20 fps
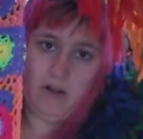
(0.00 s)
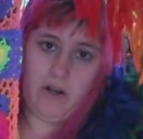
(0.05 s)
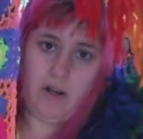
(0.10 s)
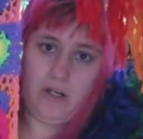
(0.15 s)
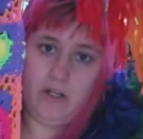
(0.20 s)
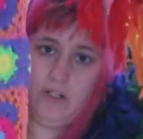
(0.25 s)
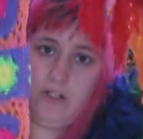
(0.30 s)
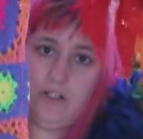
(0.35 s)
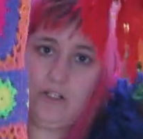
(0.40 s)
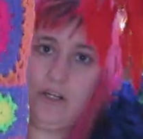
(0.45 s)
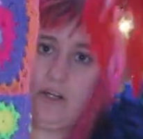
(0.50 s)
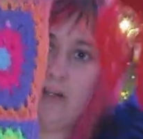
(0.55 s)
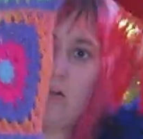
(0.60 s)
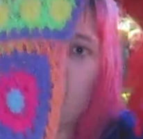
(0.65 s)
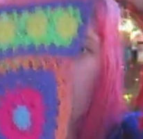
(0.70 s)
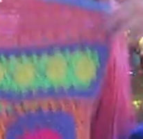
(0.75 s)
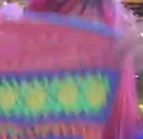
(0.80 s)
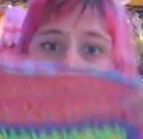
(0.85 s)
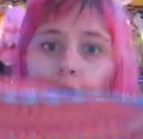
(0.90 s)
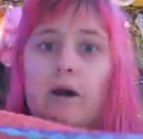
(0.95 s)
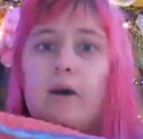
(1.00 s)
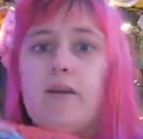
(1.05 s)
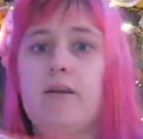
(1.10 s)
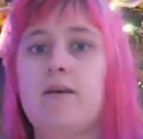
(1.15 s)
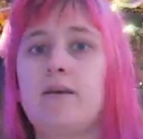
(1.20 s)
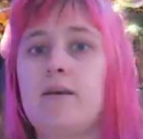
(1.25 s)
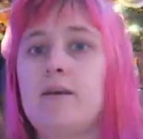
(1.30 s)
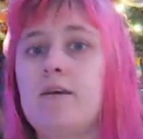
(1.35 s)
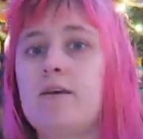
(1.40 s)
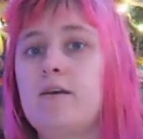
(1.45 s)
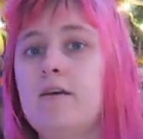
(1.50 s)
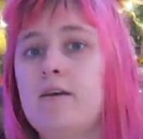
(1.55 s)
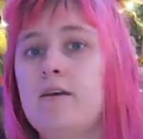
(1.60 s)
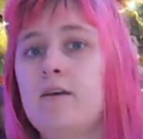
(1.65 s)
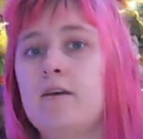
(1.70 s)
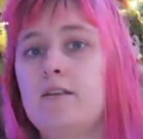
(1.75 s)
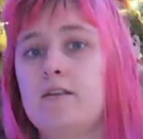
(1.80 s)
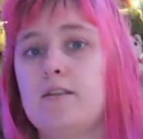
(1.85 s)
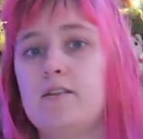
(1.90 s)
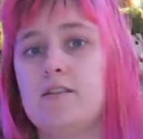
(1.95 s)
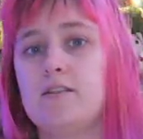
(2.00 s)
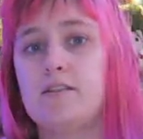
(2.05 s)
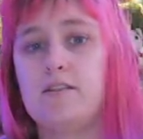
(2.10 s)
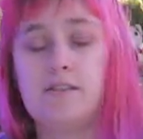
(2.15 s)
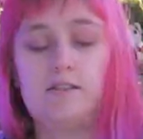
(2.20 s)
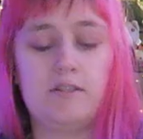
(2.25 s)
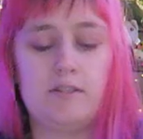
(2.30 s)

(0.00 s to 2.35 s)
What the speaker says: large, but this is